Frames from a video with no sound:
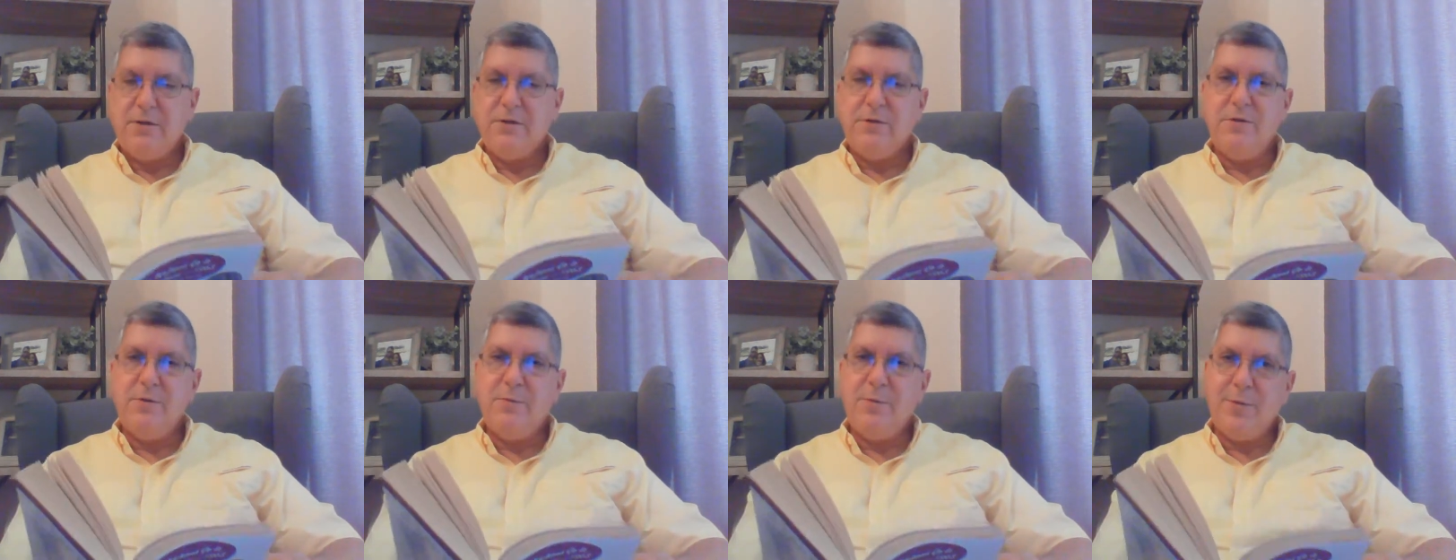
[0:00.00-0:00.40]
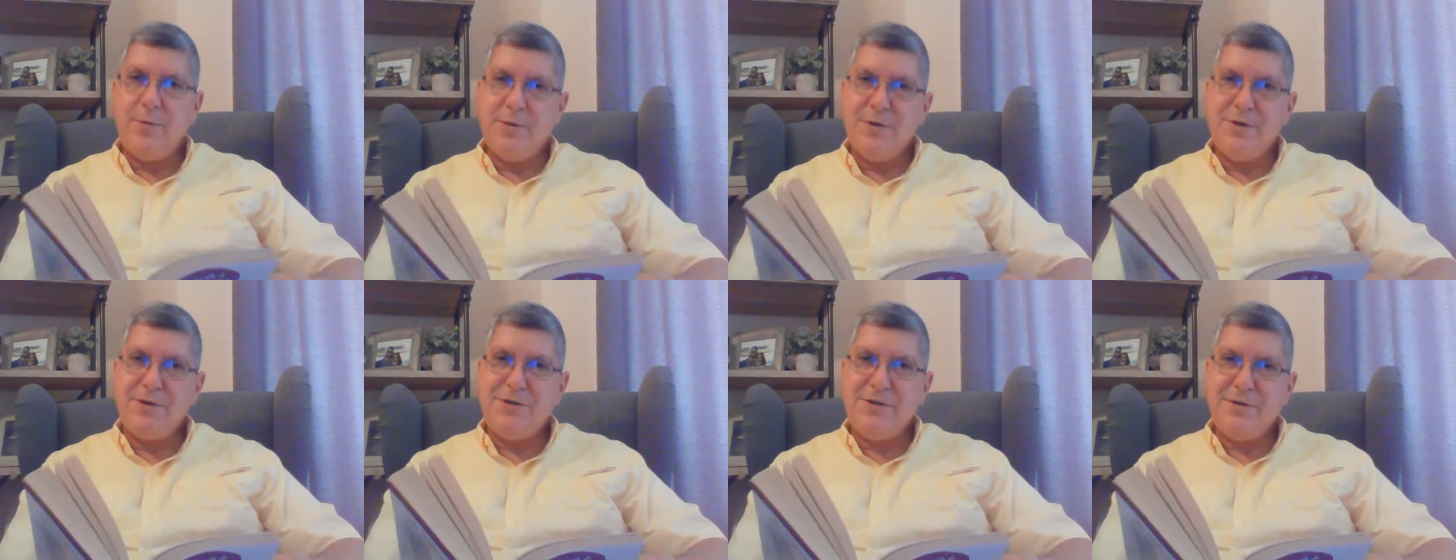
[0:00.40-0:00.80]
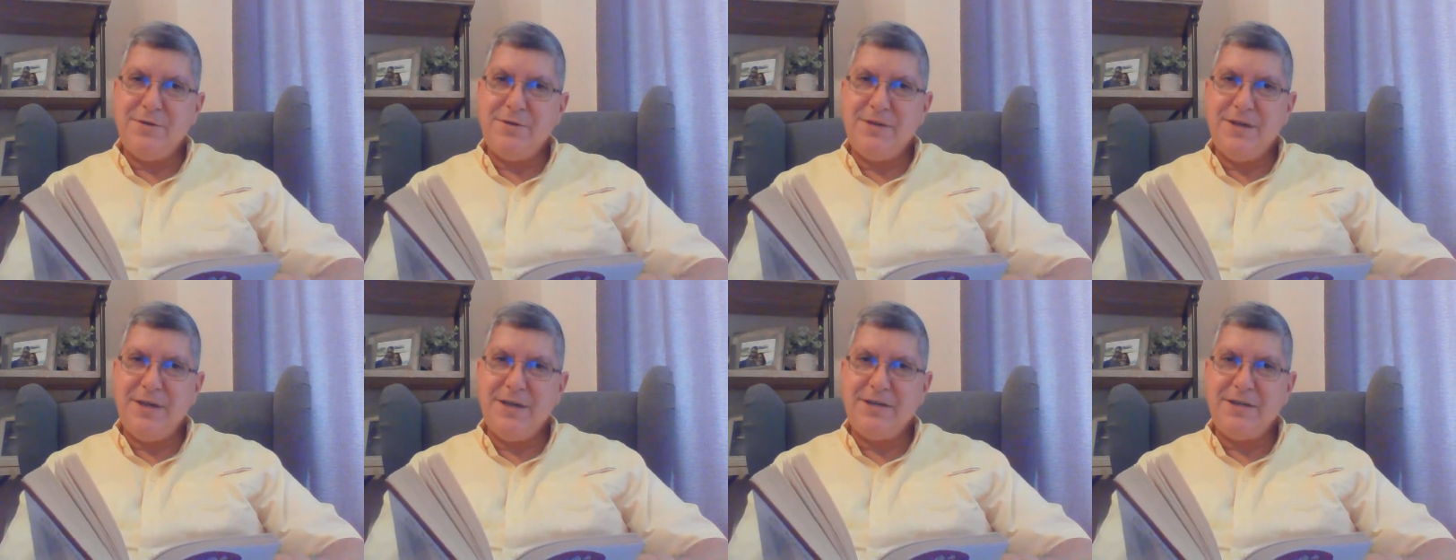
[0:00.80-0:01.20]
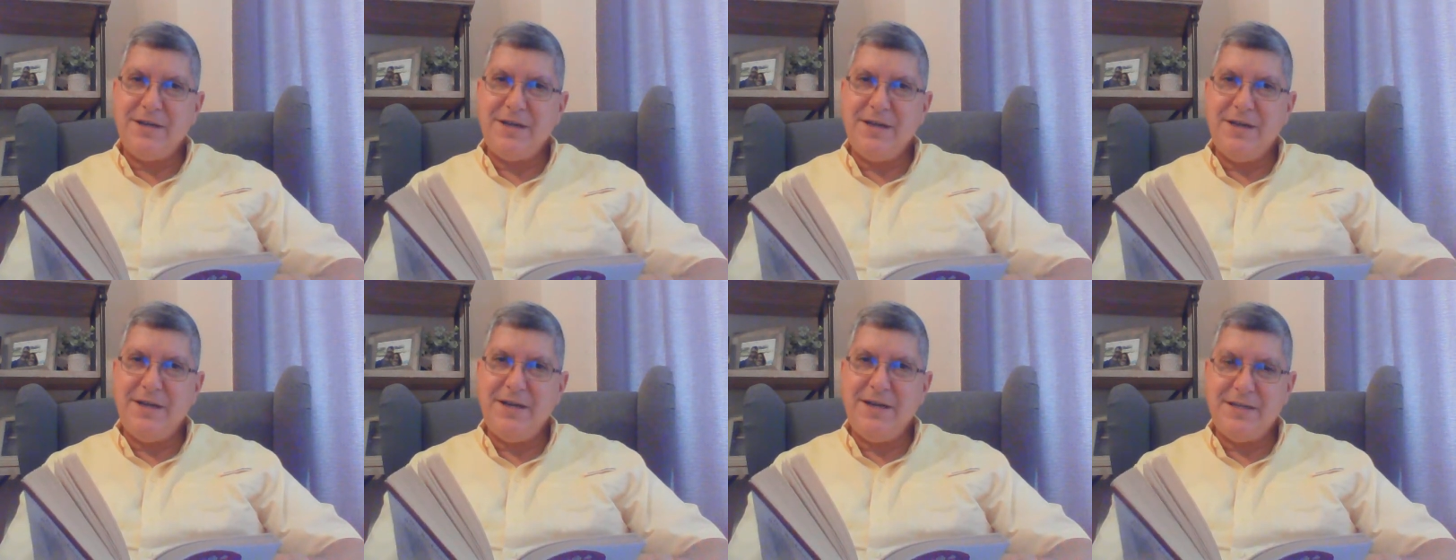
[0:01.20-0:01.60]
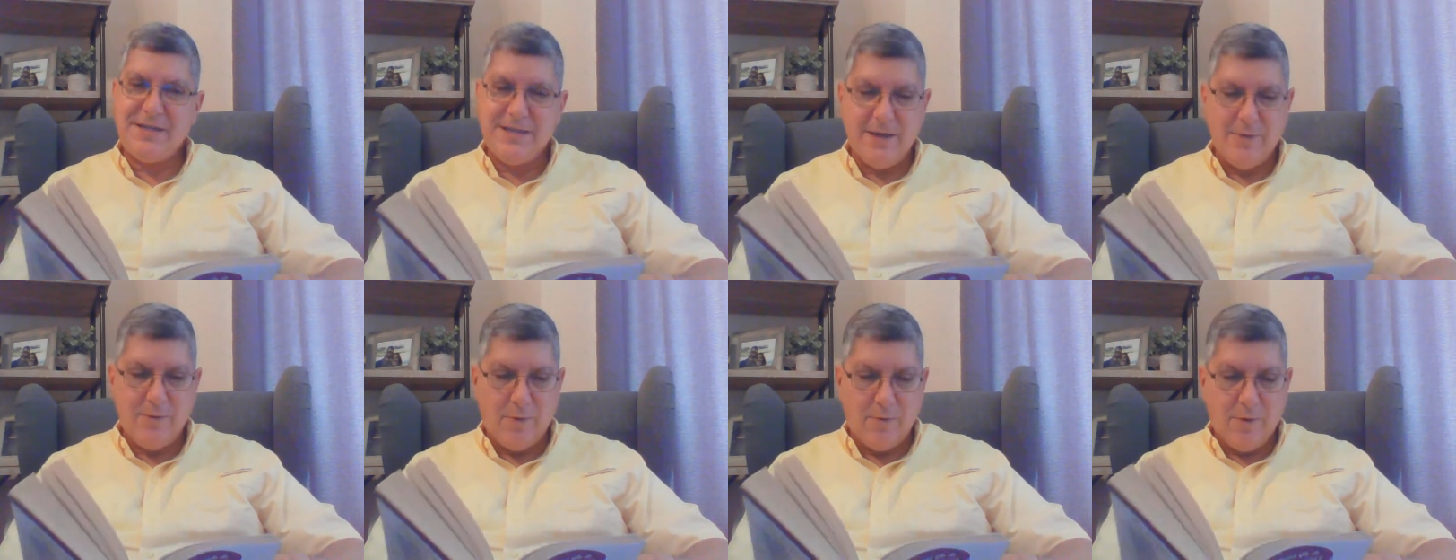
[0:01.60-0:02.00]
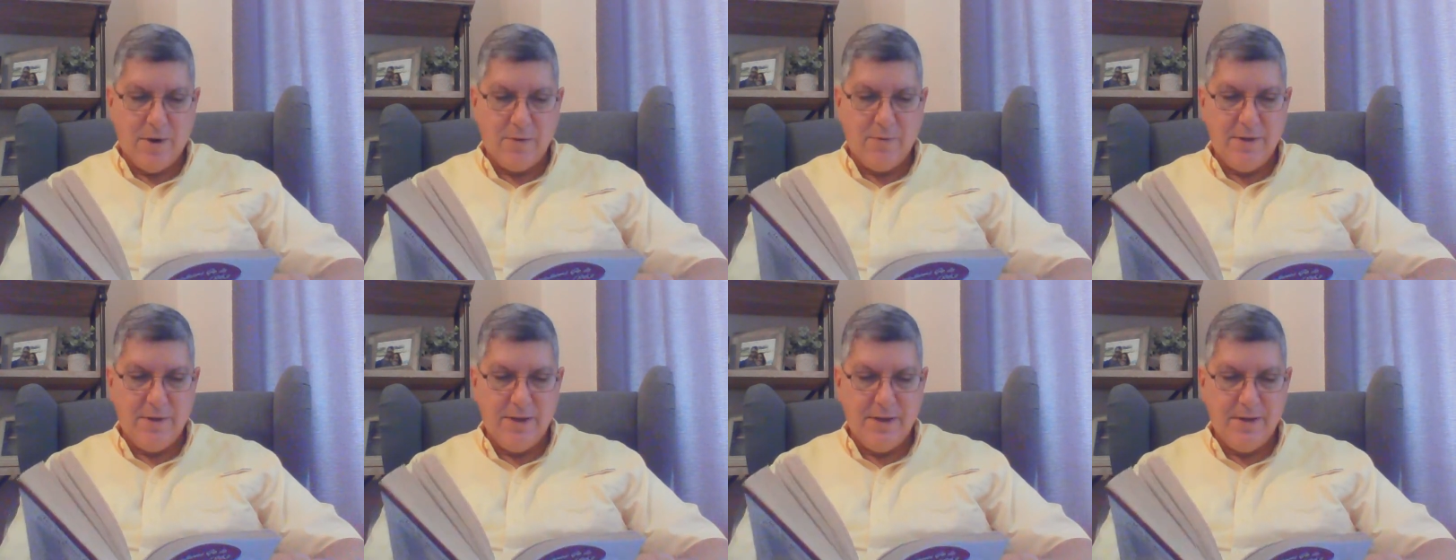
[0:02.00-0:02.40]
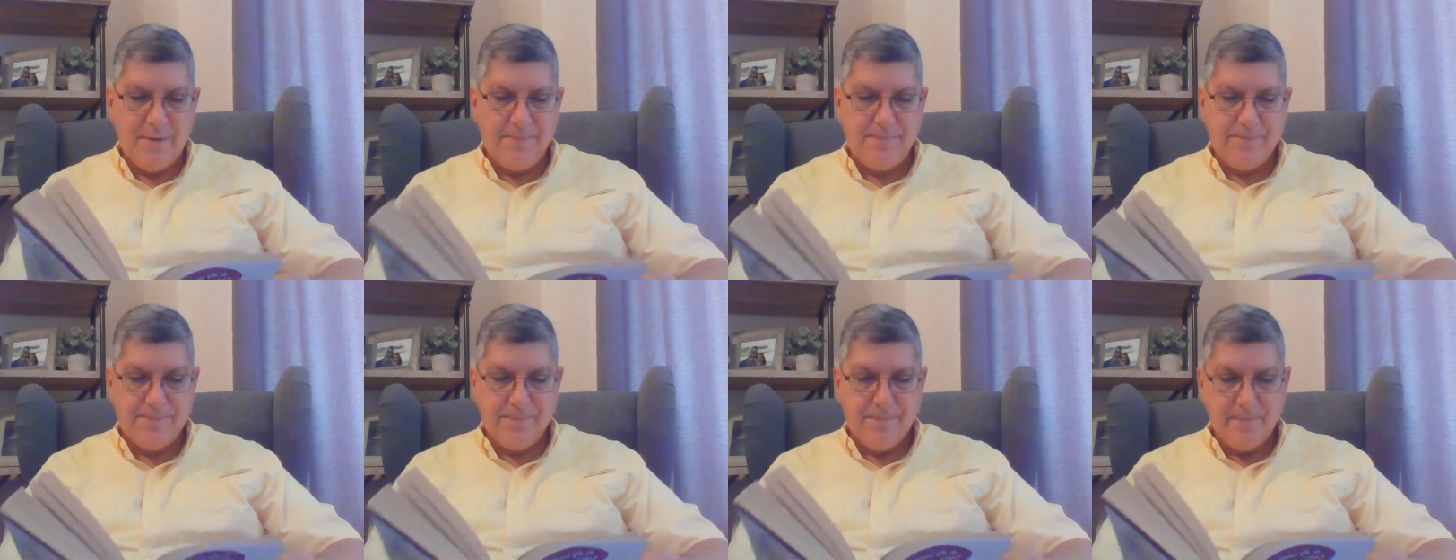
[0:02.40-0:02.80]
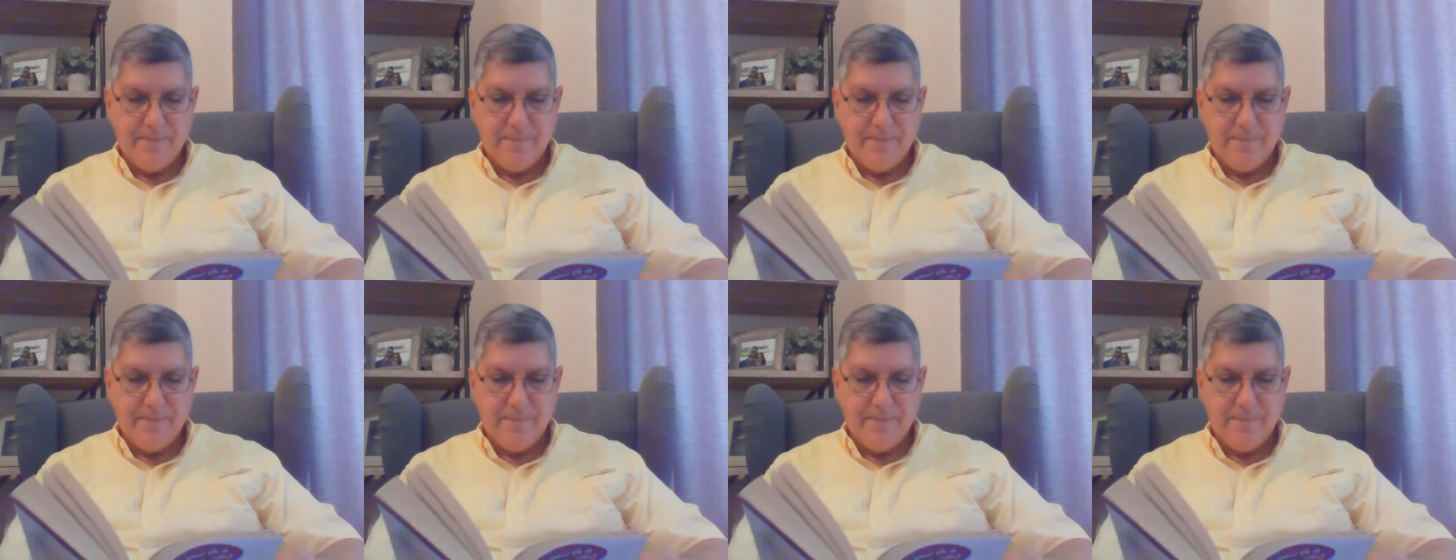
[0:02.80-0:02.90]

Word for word: Do you remember the two things that Kenny said were wrong with him?